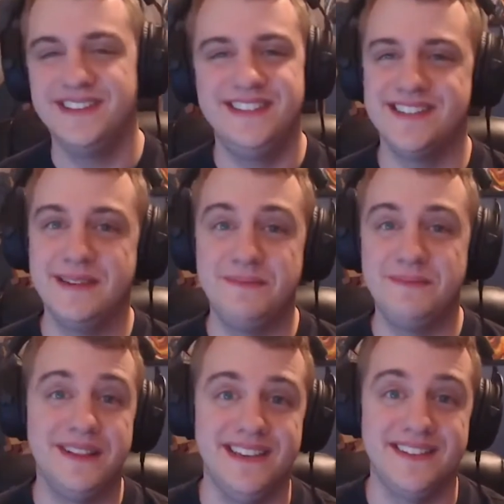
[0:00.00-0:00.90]
Disney,
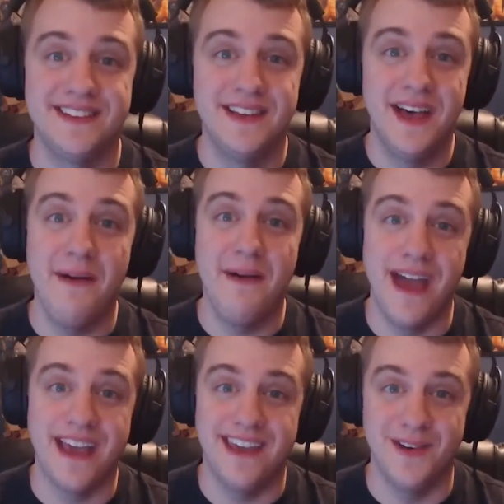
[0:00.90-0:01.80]
please. I
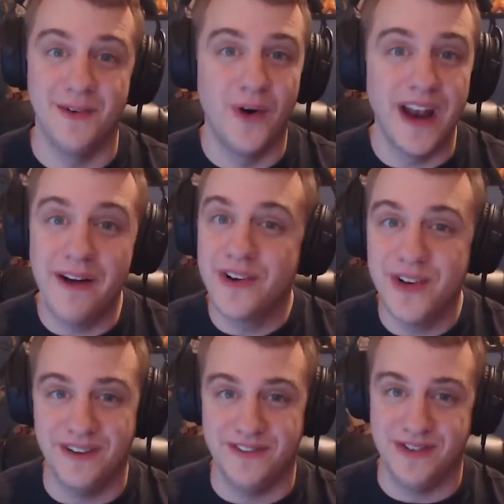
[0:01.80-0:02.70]
beg you. Whatever you
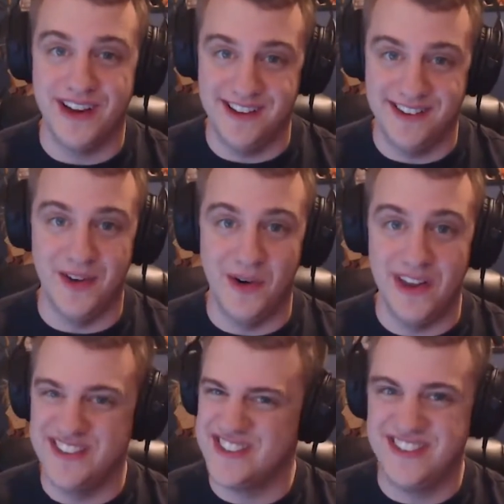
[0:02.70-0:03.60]
have to trade to
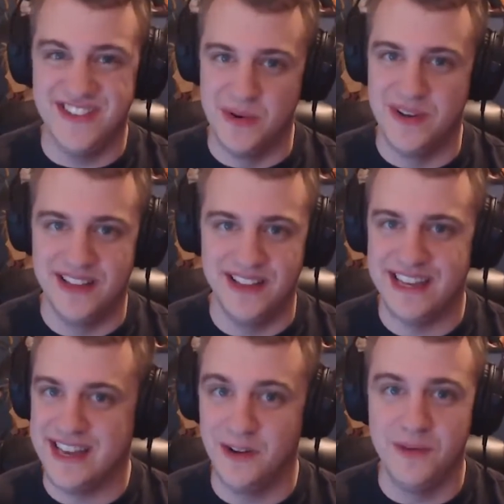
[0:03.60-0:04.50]
Sony, just do it.
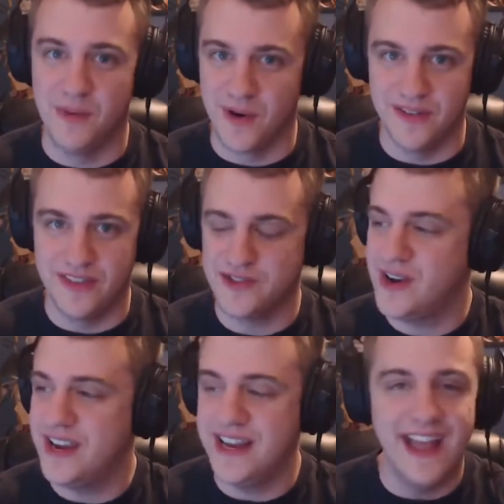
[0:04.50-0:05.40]
Like, it'll be worth it.
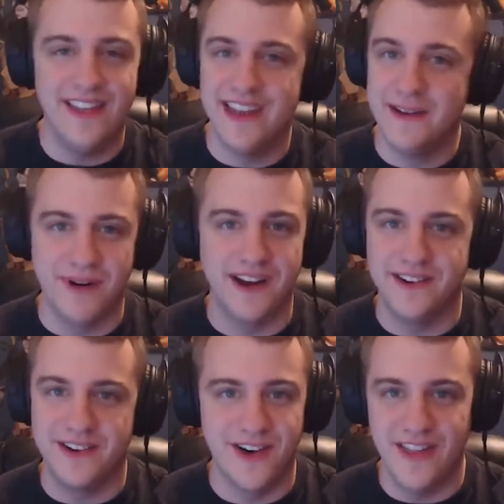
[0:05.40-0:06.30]
Trade Alien and
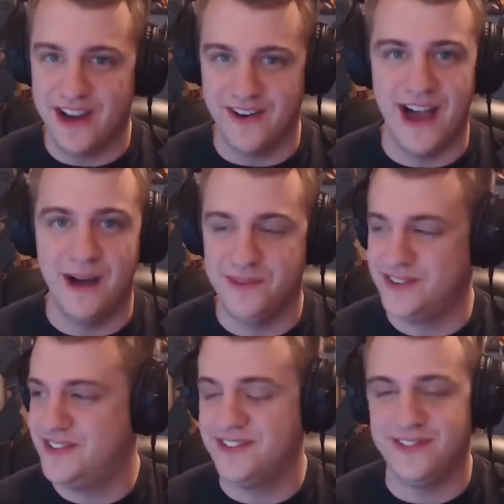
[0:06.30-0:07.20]
Predator and all that crap.
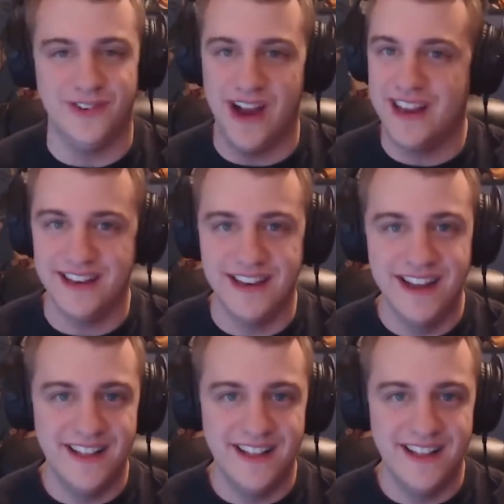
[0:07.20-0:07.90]
Just trade it.